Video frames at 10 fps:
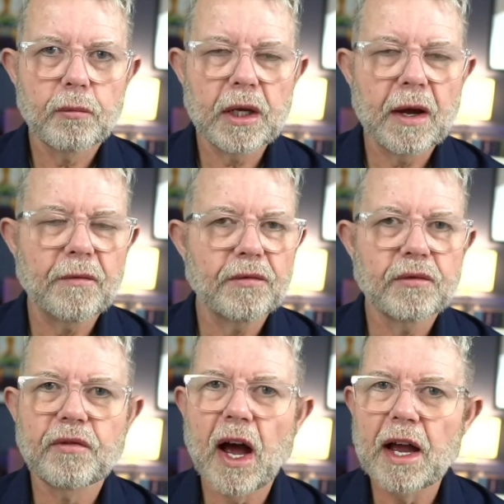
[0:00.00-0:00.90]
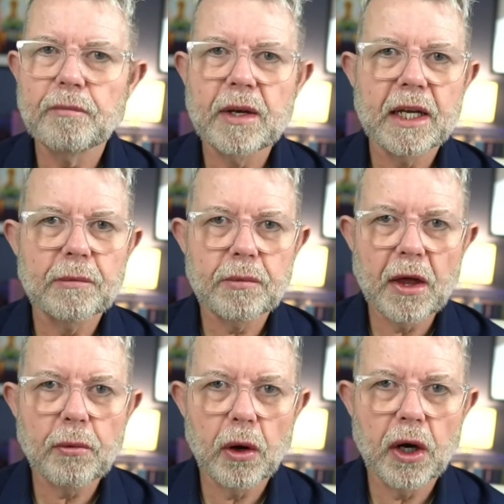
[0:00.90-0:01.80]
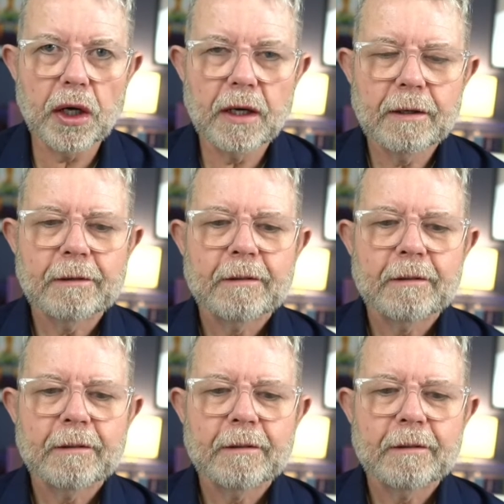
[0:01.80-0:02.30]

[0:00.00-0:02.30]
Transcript: We have five minute breath work,